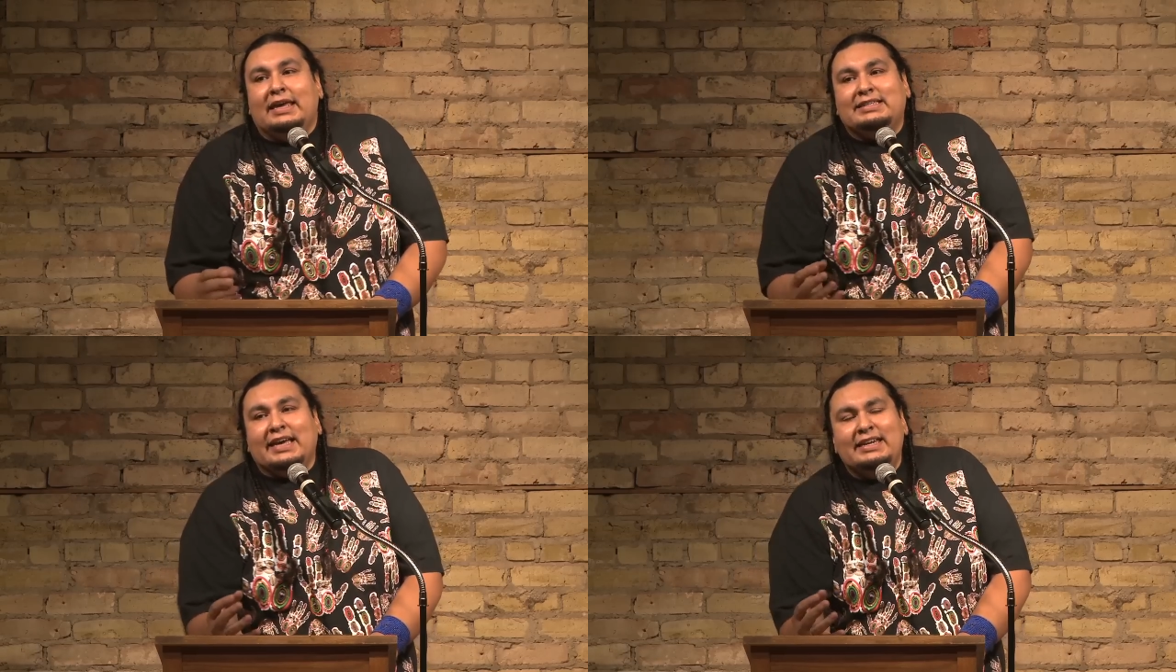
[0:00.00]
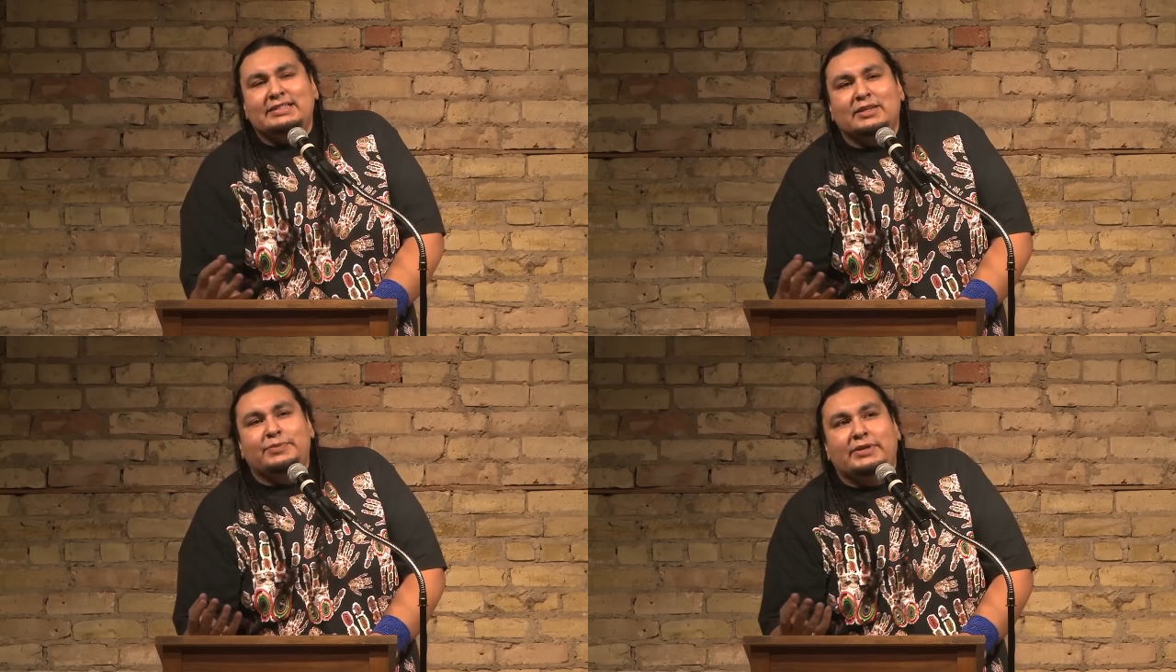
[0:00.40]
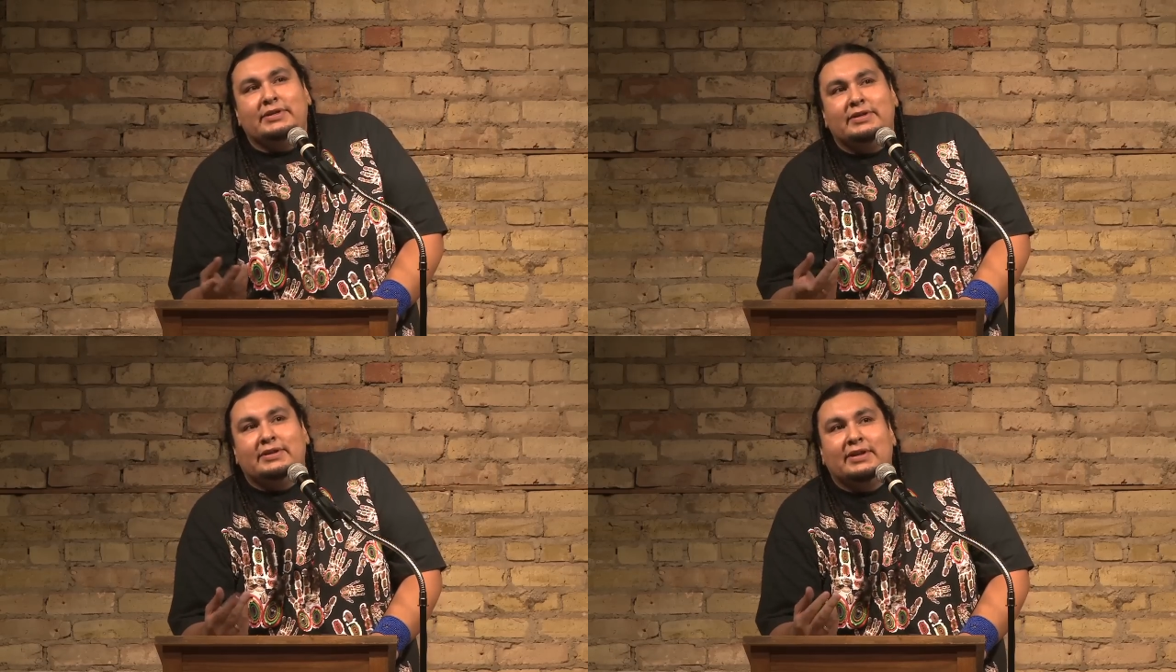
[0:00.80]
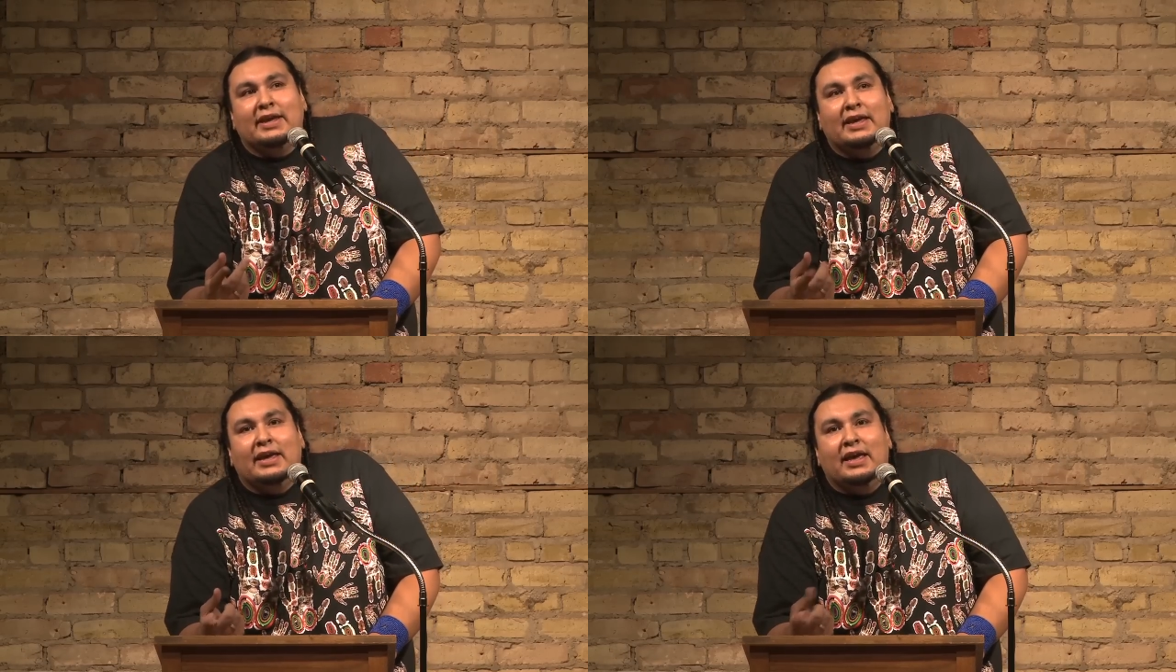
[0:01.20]
it's kind of something
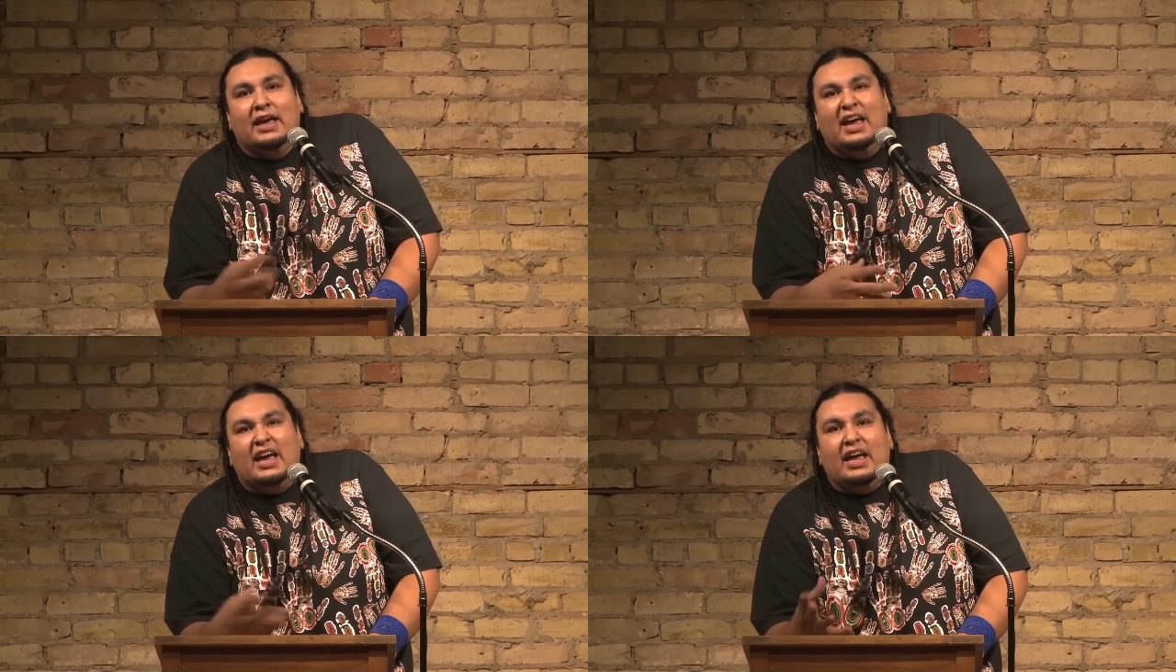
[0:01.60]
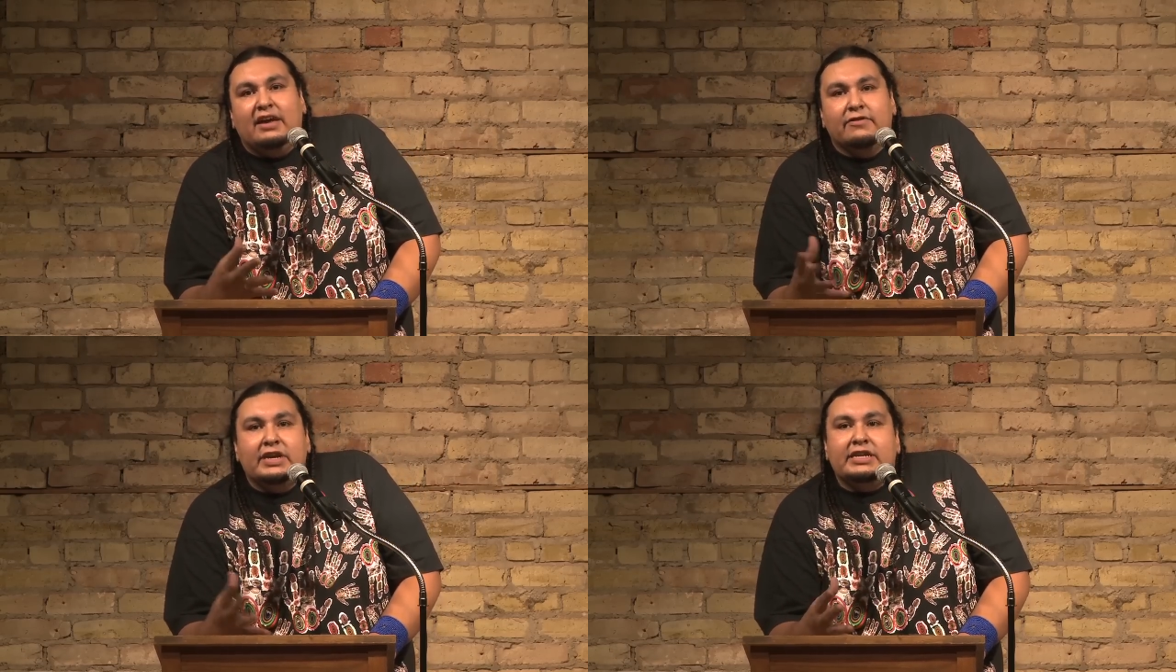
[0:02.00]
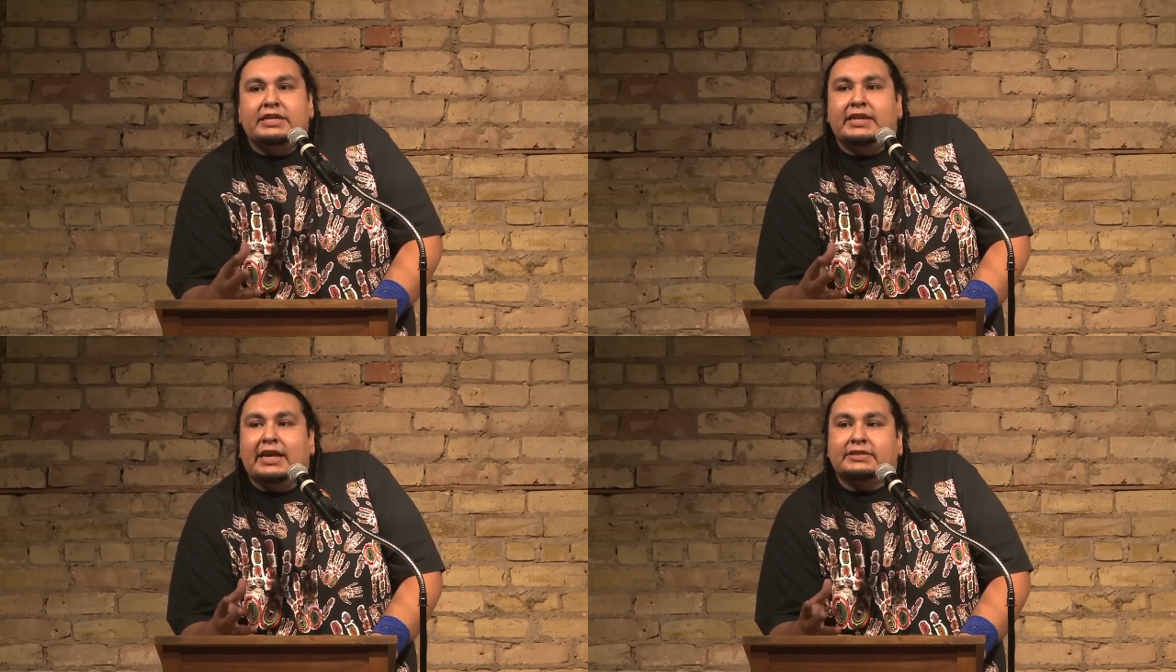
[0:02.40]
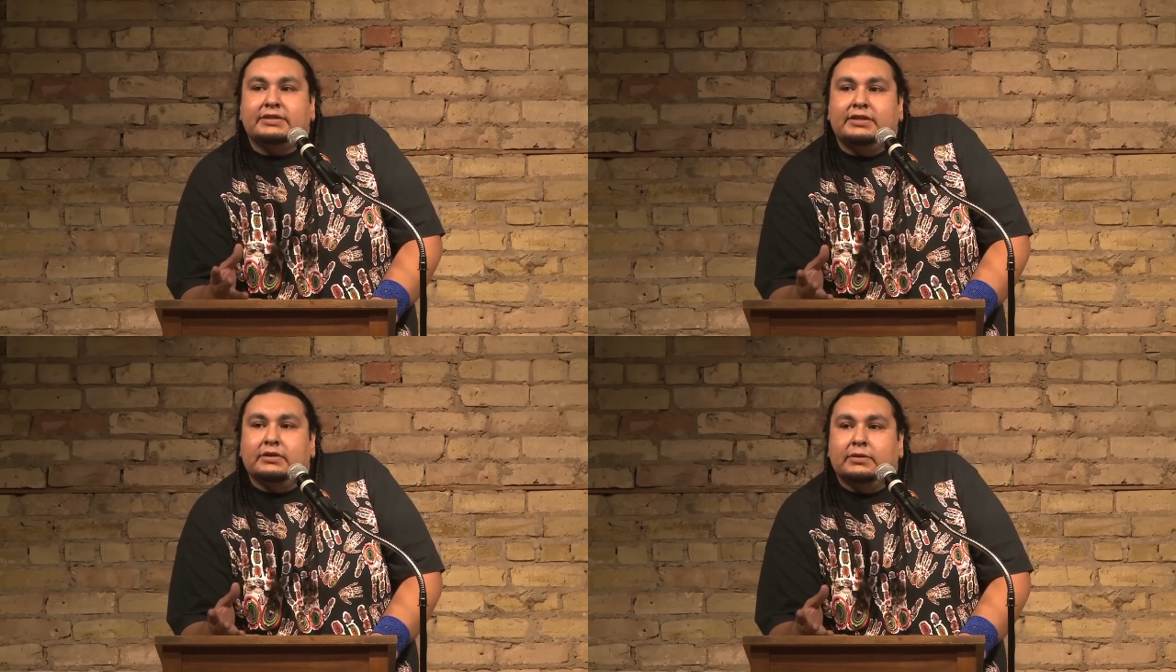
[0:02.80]
every Indian has
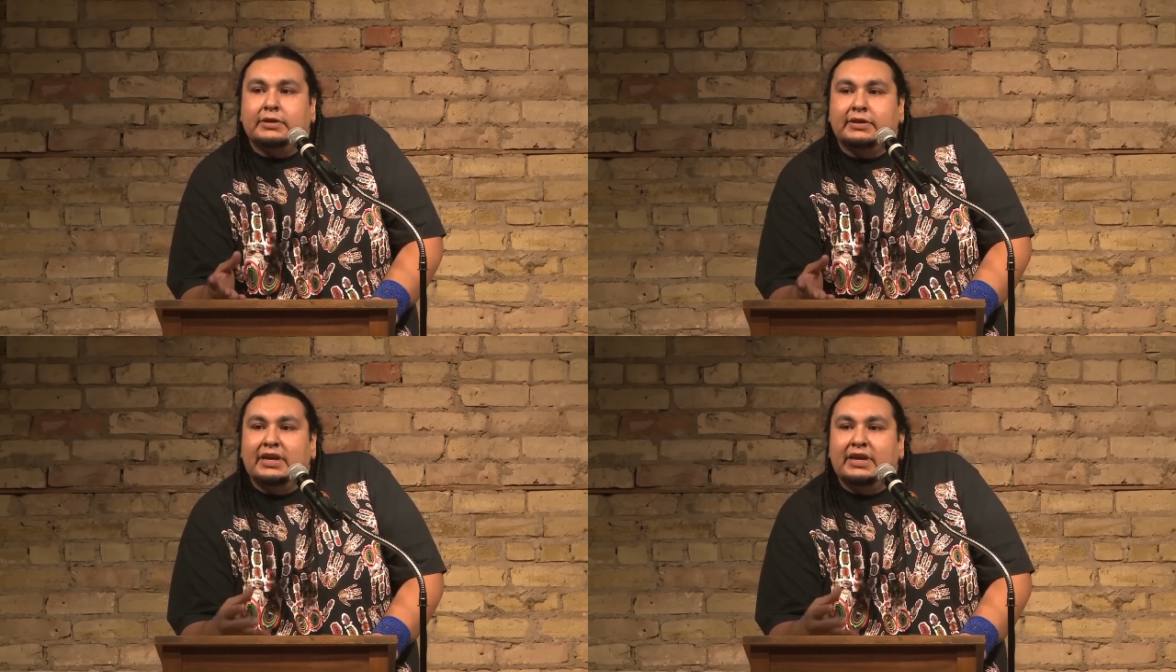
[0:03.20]
to deal with.